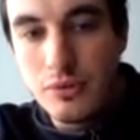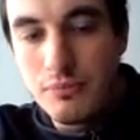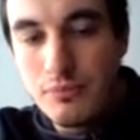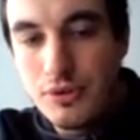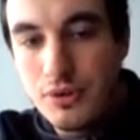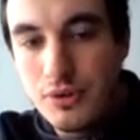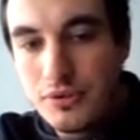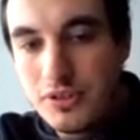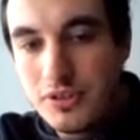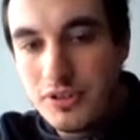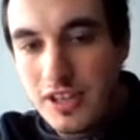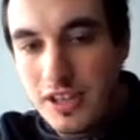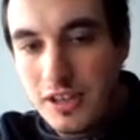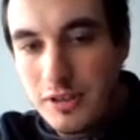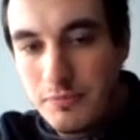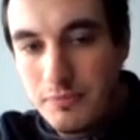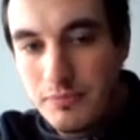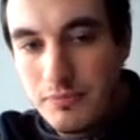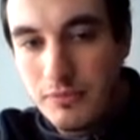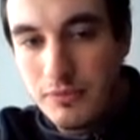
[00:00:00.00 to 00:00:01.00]
compute
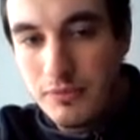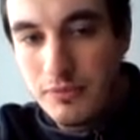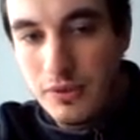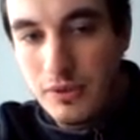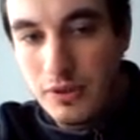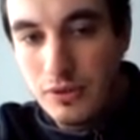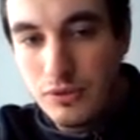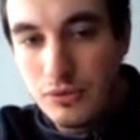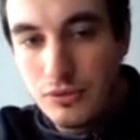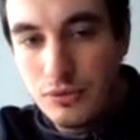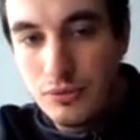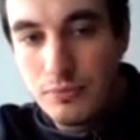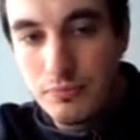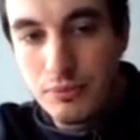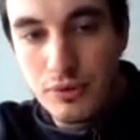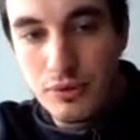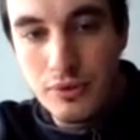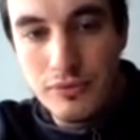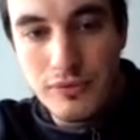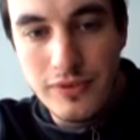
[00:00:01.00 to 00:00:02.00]
to
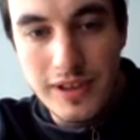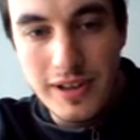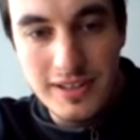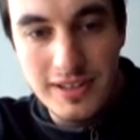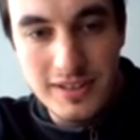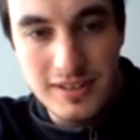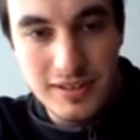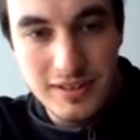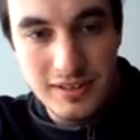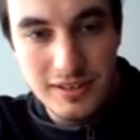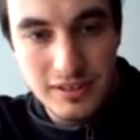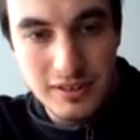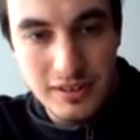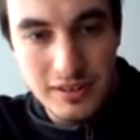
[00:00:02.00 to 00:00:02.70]
prove that